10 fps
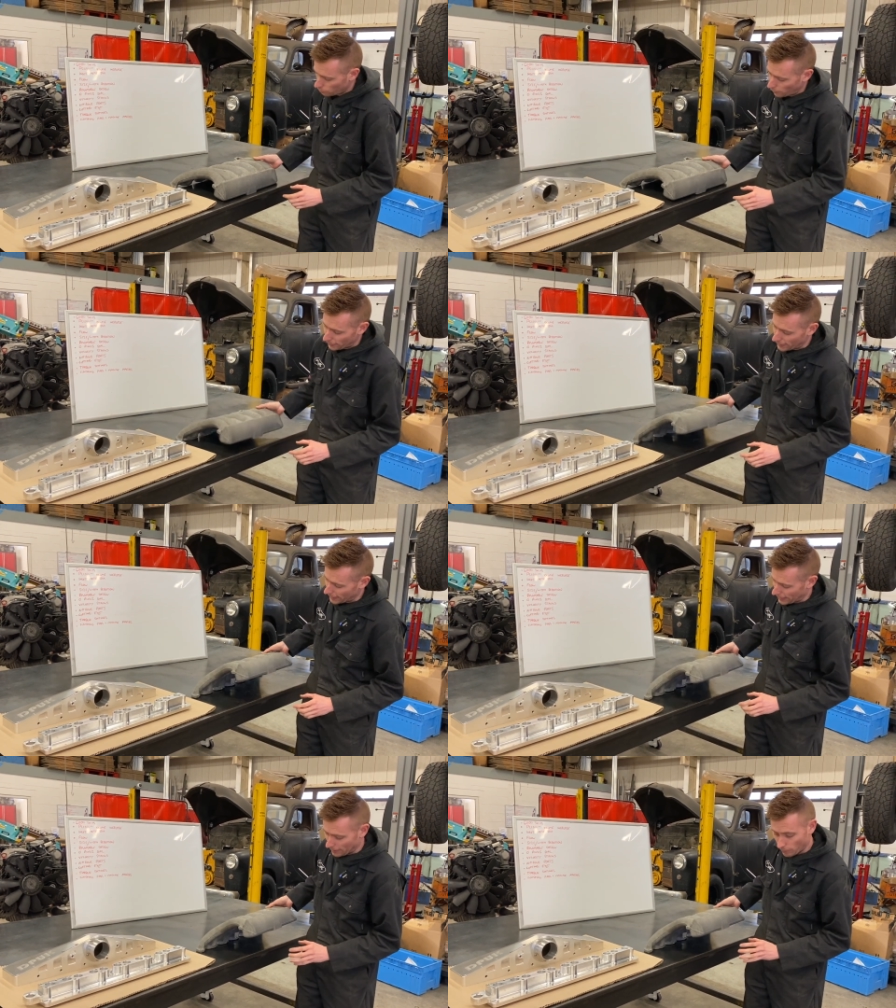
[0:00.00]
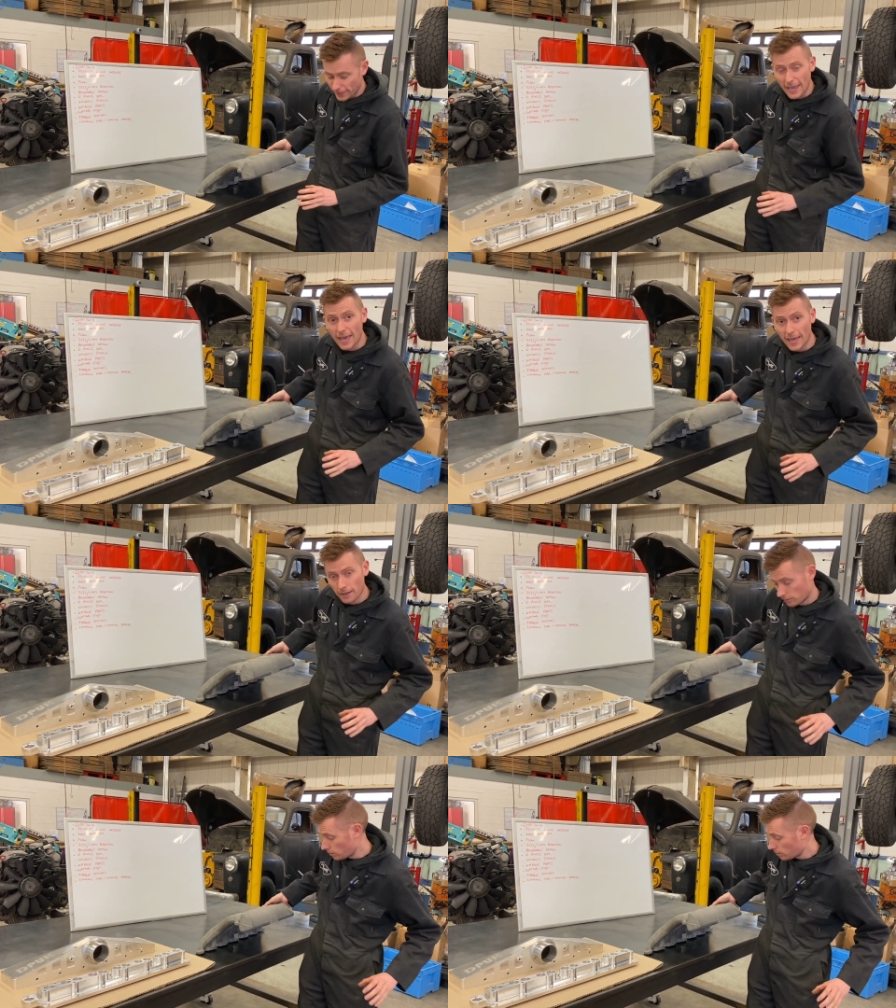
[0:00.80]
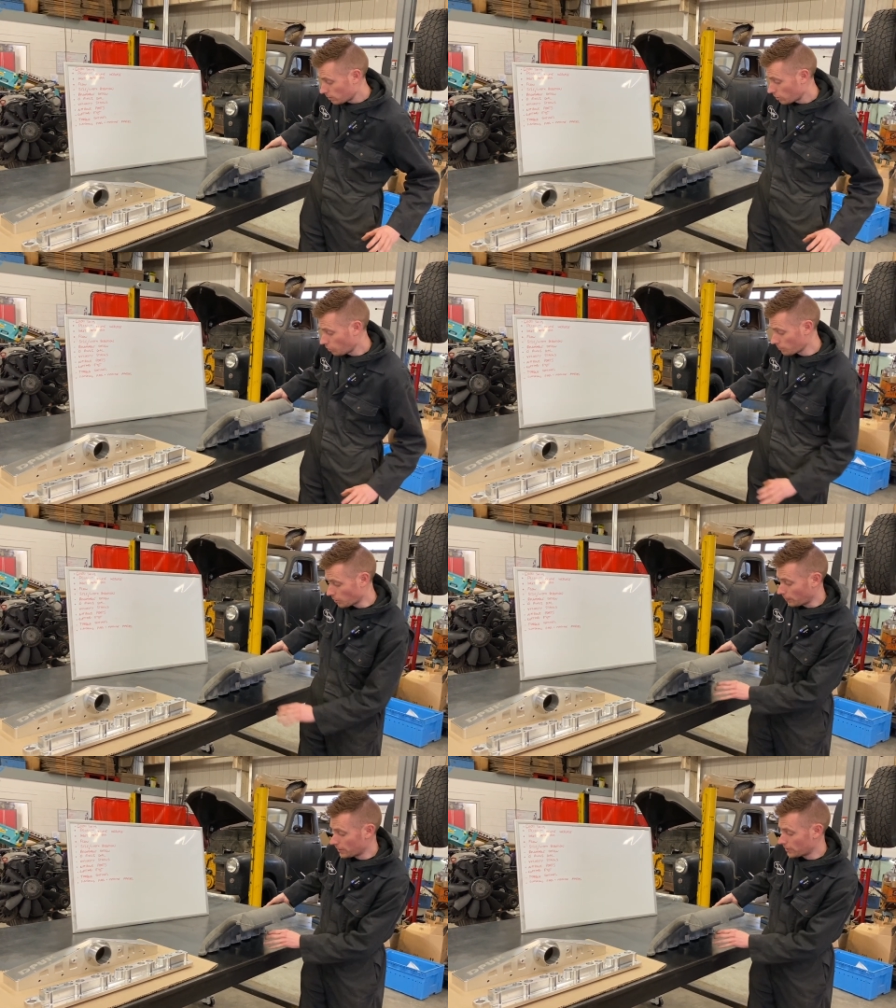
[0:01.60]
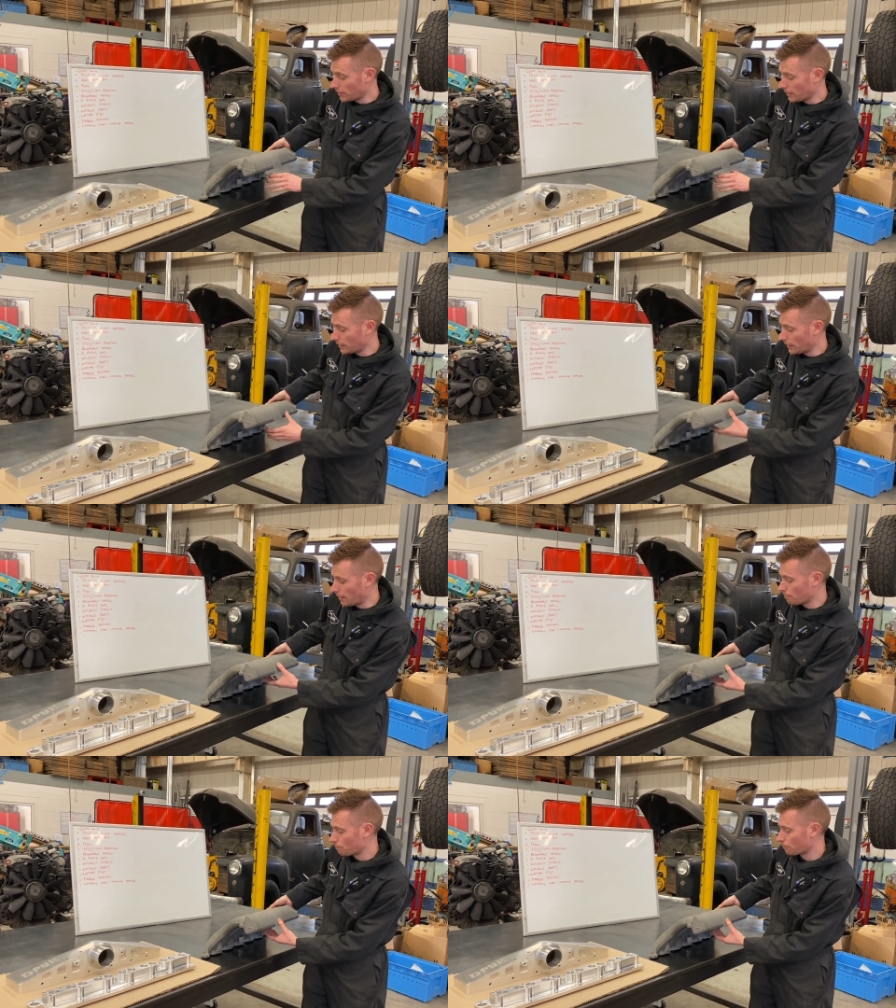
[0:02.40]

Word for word: when the, when the air comes up into the inlet,